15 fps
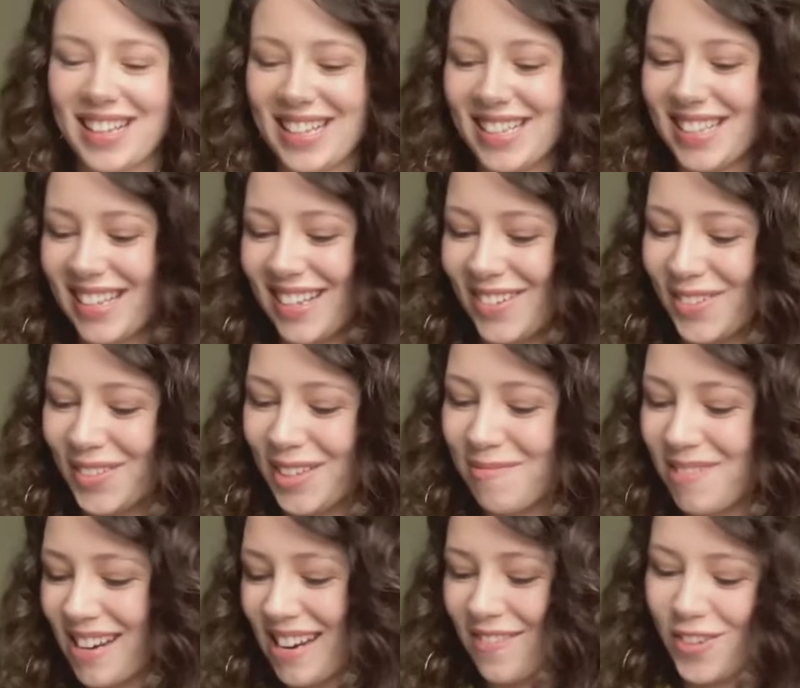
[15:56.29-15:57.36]
he's the only
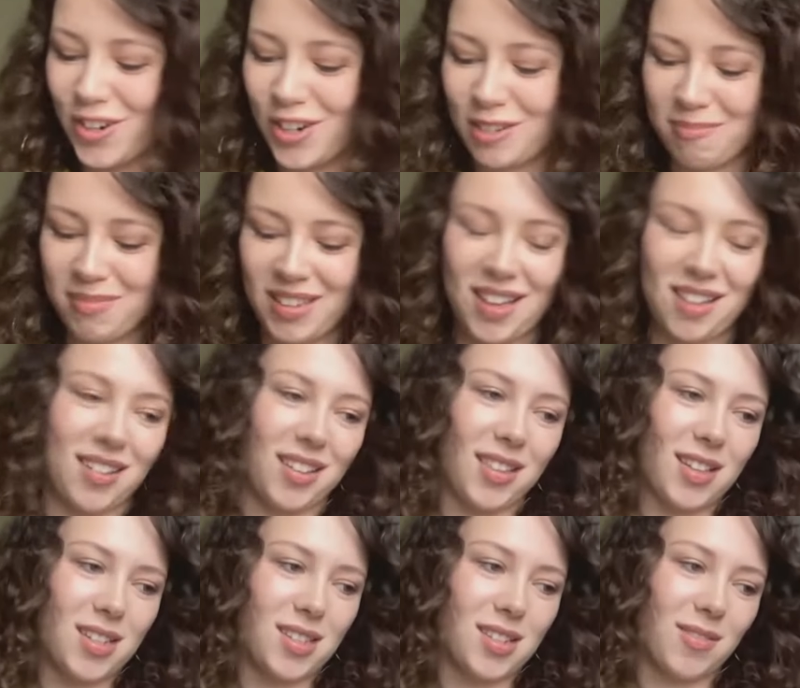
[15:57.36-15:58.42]
one I've heard it play it like
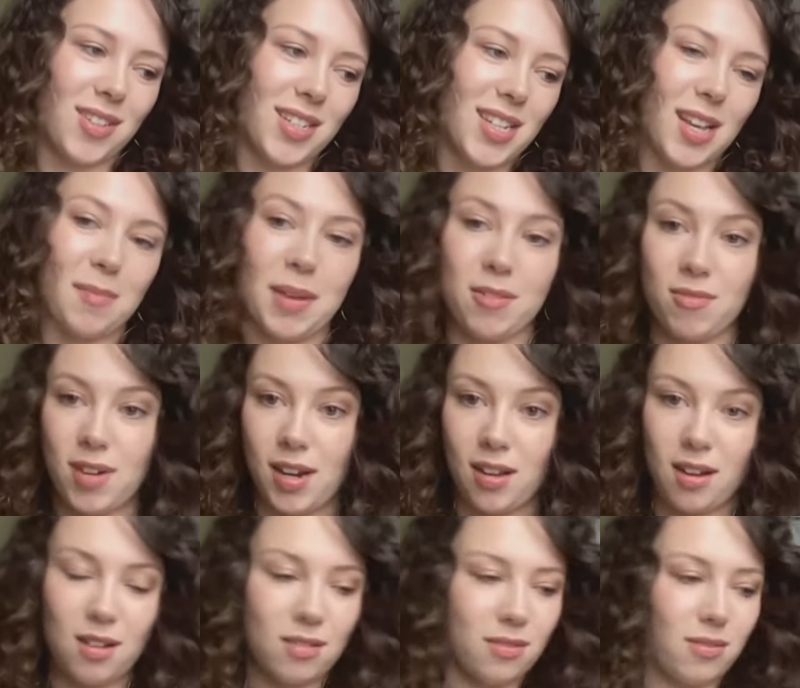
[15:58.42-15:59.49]
this. I'm going to take my ring
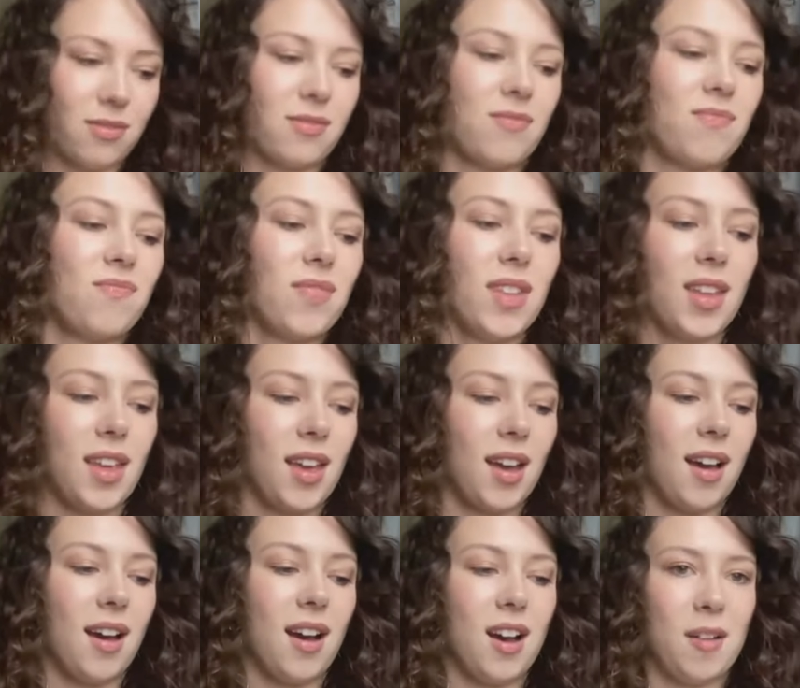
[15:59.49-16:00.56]
off
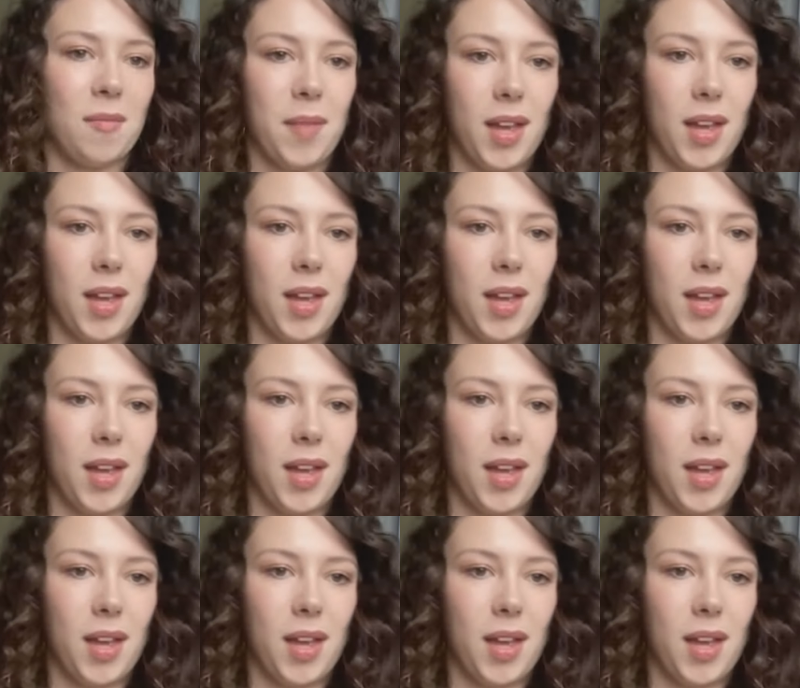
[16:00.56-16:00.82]
um,